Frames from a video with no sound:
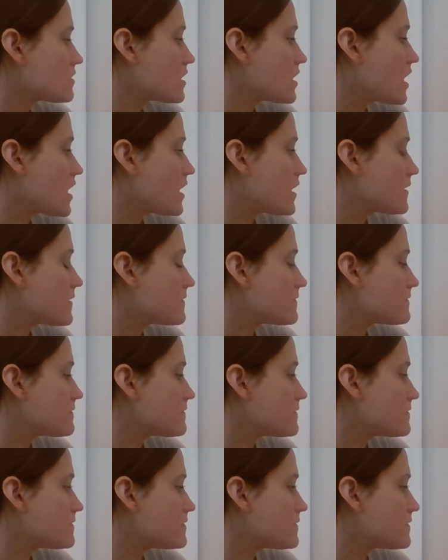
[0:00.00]

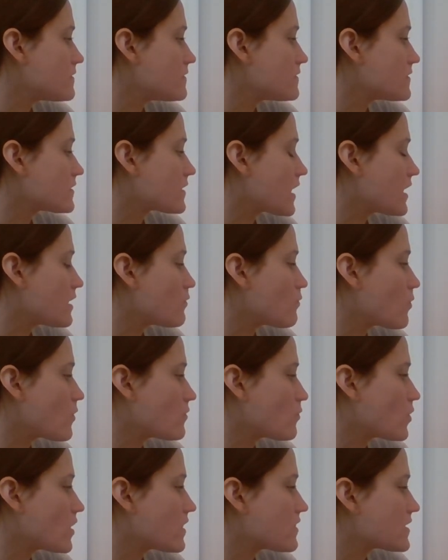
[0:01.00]
kind of
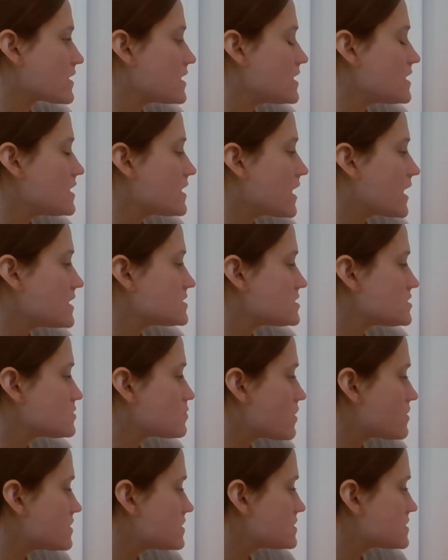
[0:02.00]
one of the key cases
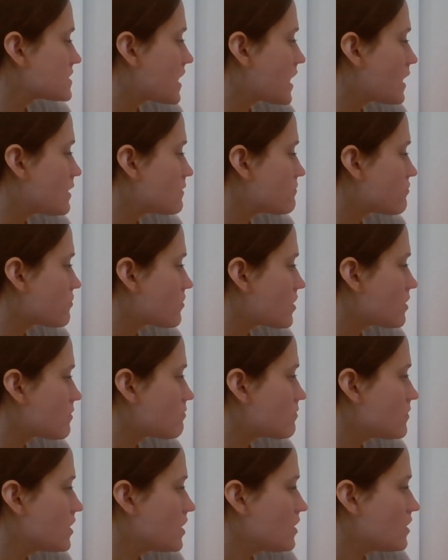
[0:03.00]
where this came
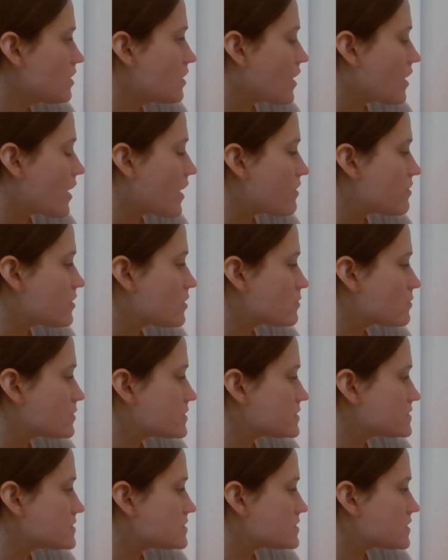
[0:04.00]
from, there
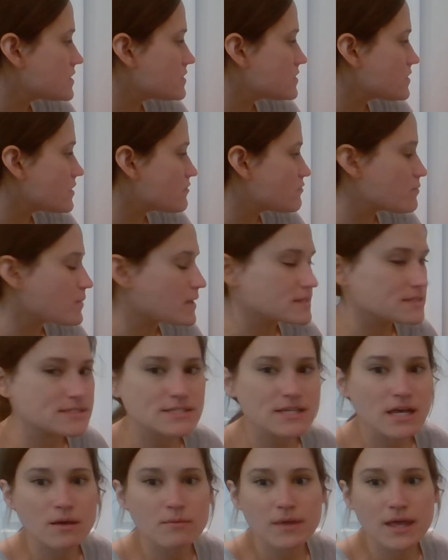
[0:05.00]
have been
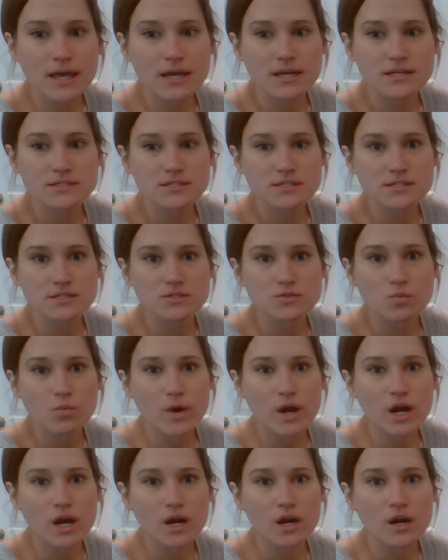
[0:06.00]
some cases
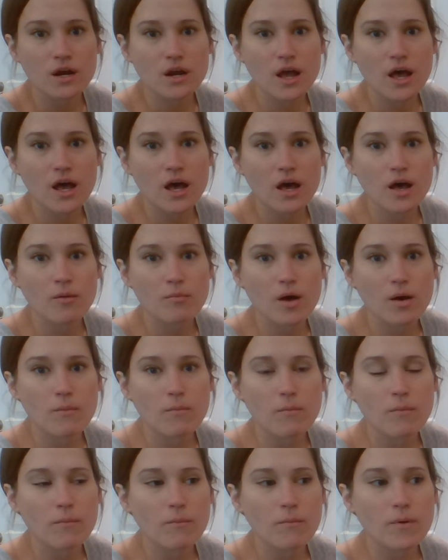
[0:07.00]
where
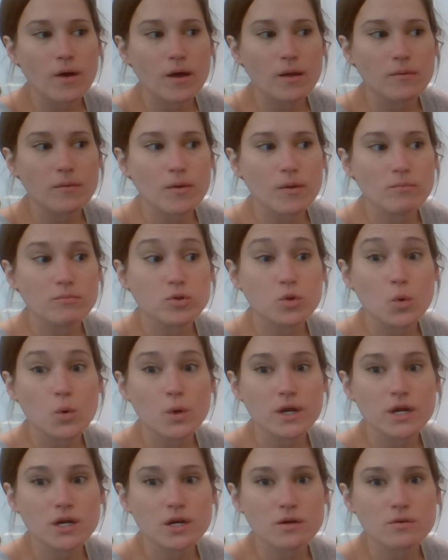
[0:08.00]
an
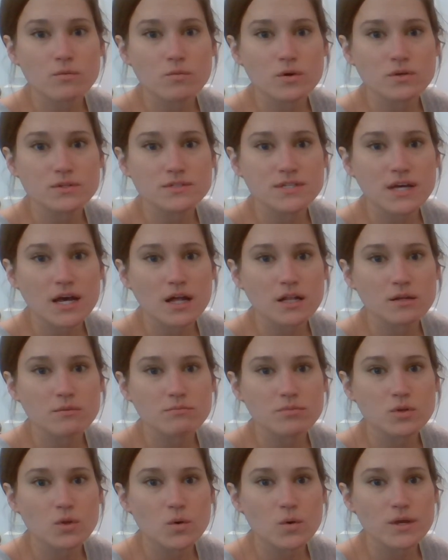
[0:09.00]
employer will tell
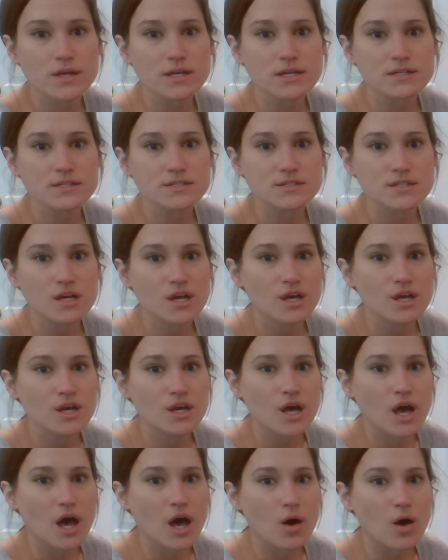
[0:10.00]
employees,
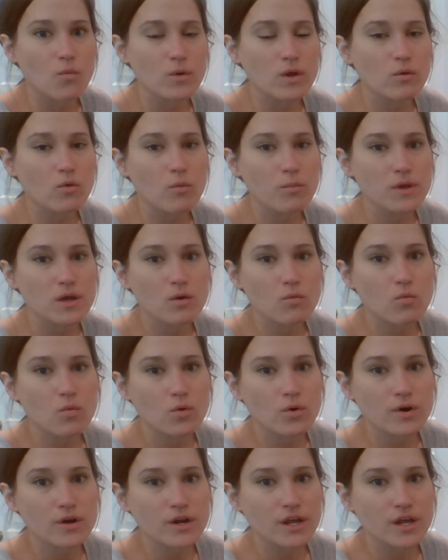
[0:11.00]
we will be
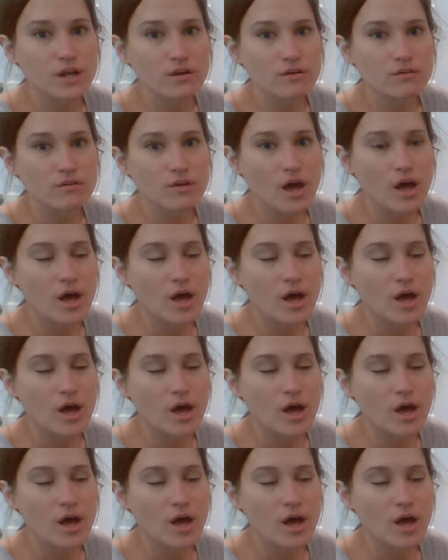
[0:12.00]
awarding